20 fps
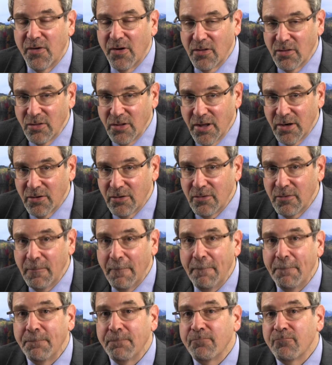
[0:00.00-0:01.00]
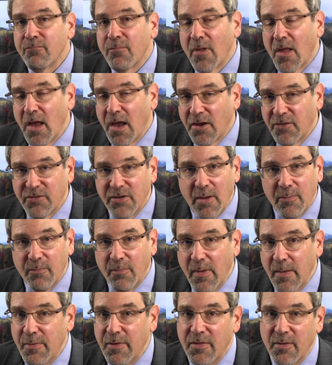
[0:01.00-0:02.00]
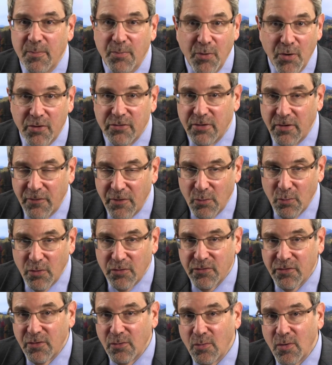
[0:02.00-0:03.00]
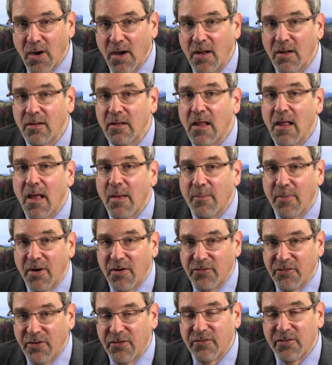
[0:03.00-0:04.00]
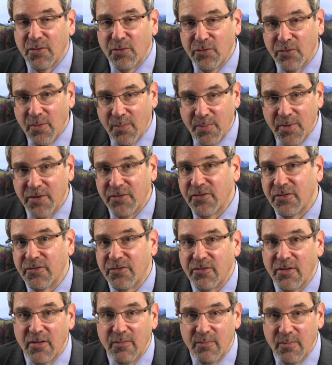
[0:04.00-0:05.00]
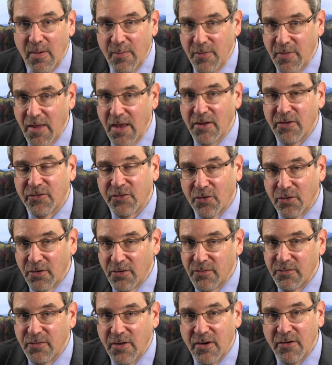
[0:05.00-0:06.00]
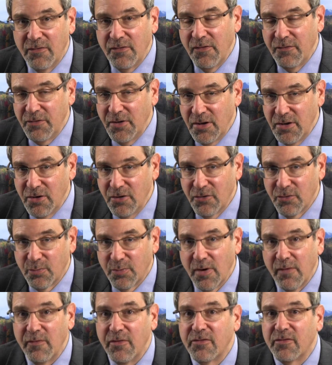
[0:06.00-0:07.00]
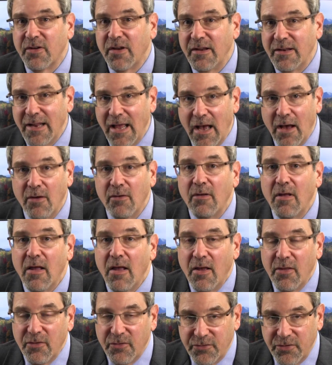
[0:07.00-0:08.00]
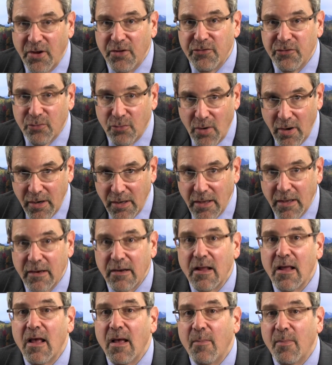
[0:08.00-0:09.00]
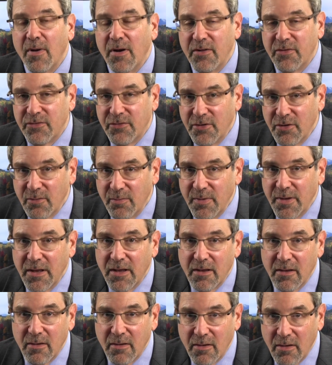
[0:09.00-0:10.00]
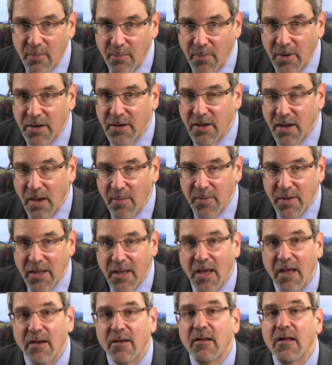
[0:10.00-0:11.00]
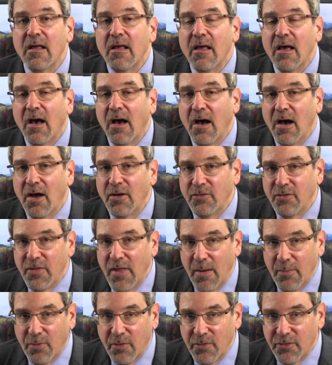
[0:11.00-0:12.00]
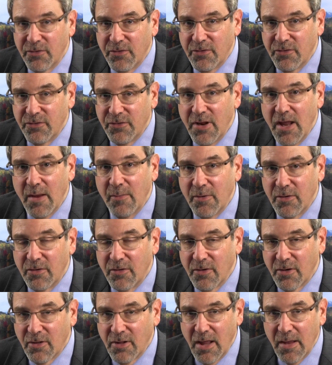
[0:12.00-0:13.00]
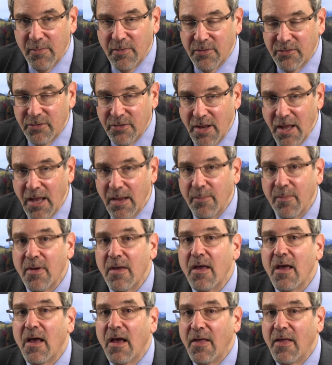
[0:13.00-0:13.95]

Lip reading: very little, except maybe the books every once in a while, but essentially it was a business that maybe they'd started 10 or 15 years previously, and now son's running it, but it's still being money coming in under that person's name, under the claimant's name.